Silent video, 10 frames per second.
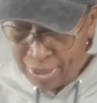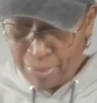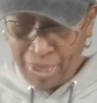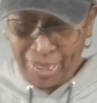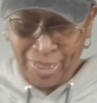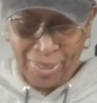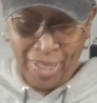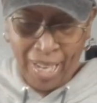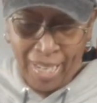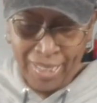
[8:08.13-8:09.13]
are my little
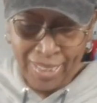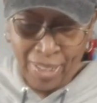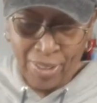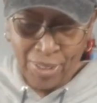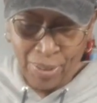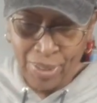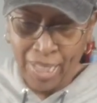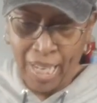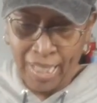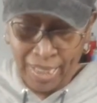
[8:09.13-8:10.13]
eyes. They're so
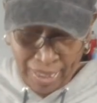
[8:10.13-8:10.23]
tiny.